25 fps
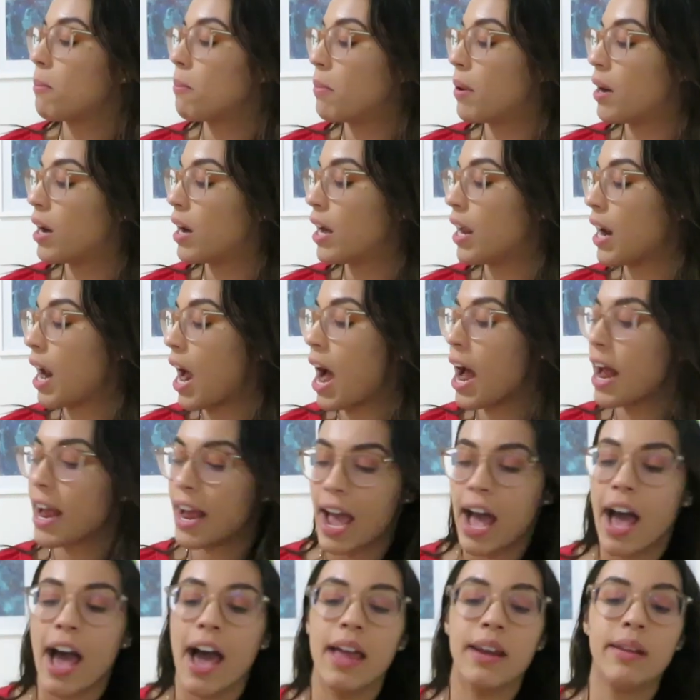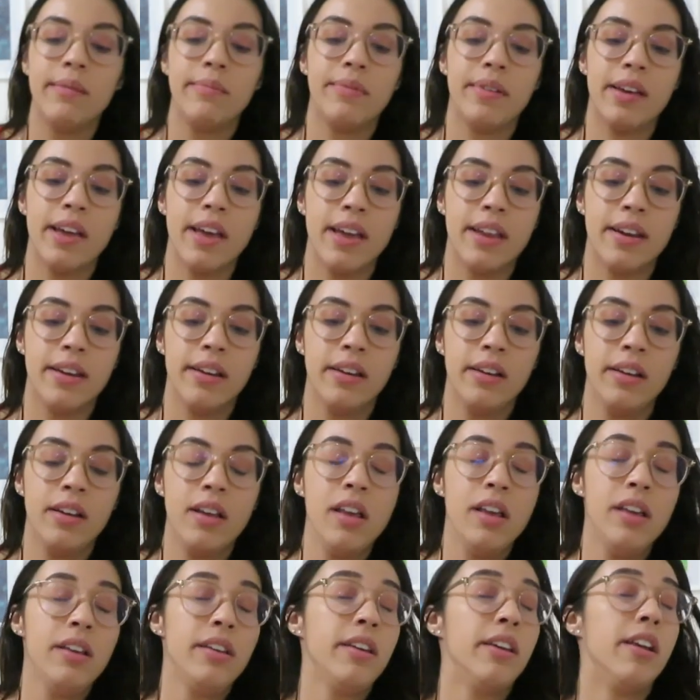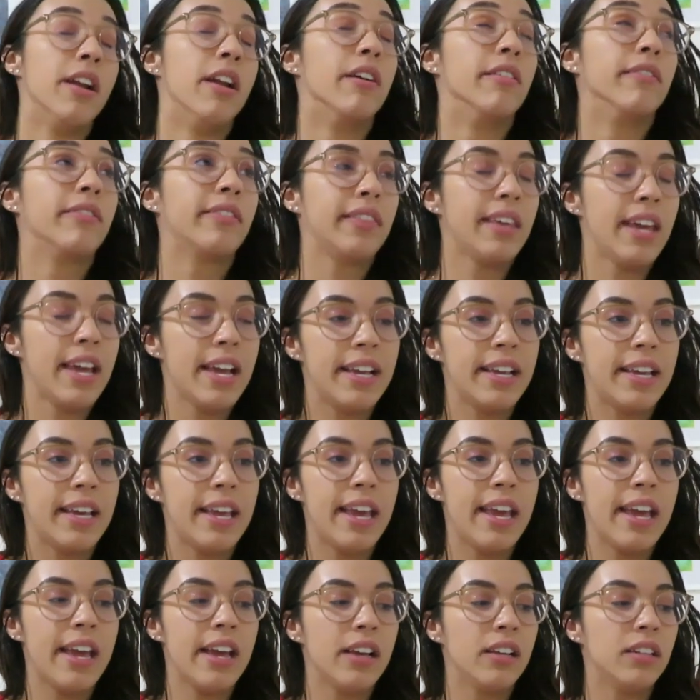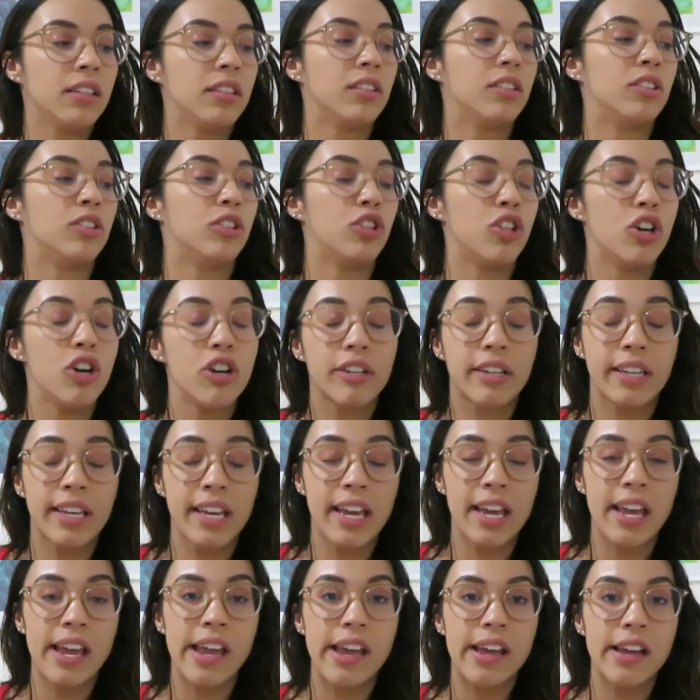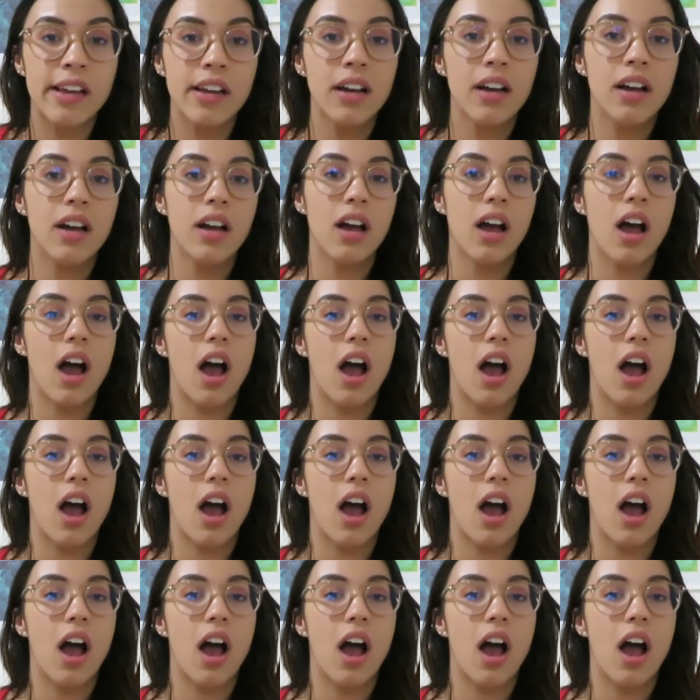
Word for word: but I had been, you know, thinking, looking,